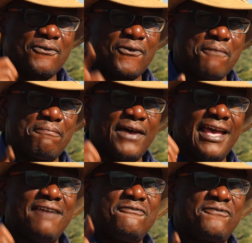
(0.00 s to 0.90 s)
crop
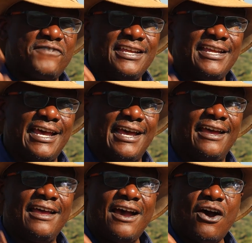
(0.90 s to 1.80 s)
every
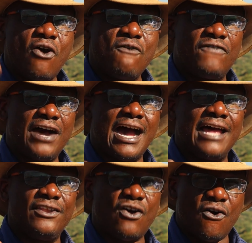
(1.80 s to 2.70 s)
year over
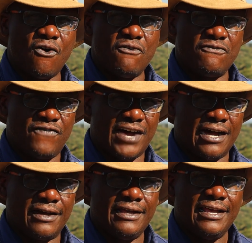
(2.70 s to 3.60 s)
and
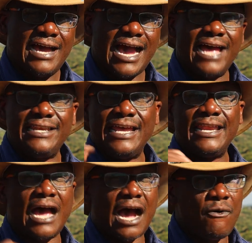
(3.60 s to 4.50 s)
over. And
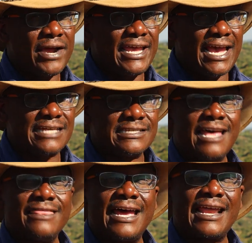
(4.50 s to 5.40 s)
in our case,
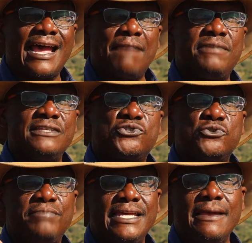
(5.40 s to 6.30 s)
that happens
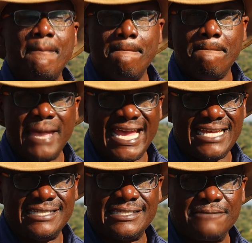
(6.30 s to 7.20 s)
to be
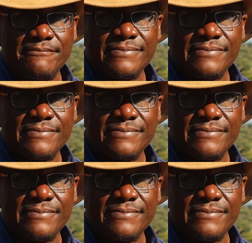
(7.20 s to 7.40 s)
maize.